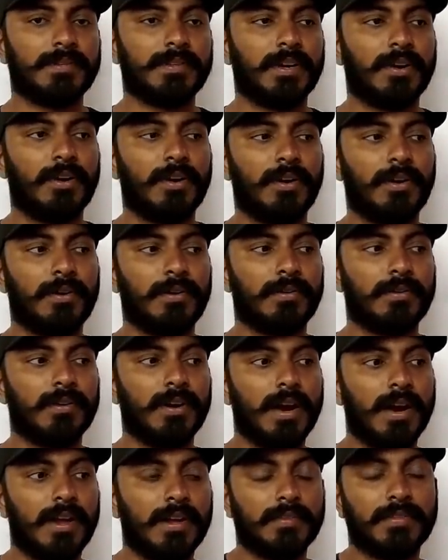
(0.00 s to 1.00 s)
or
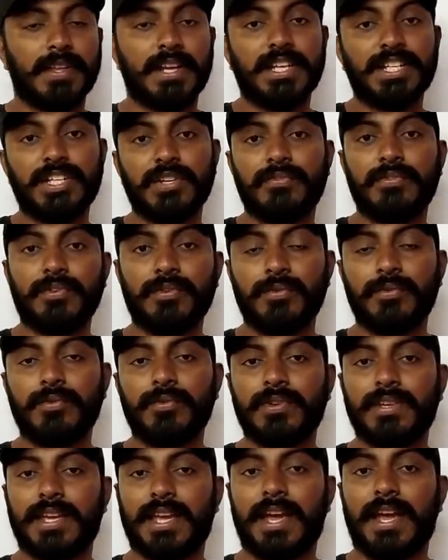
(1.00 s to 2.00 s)
the
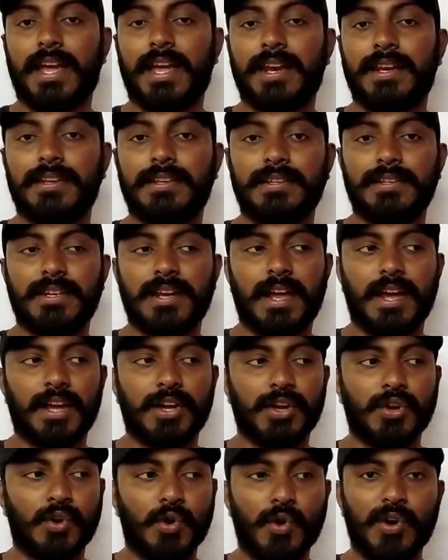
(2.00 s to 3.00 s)
interview can
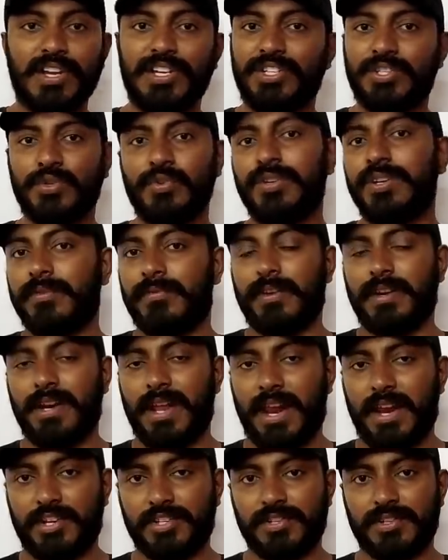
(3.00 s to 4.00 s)
go in two different
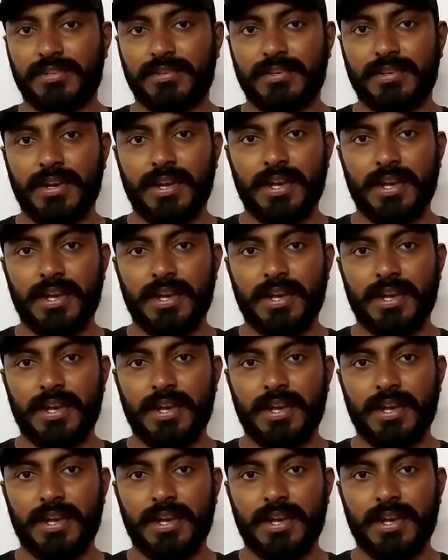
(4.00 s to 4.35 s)
directions.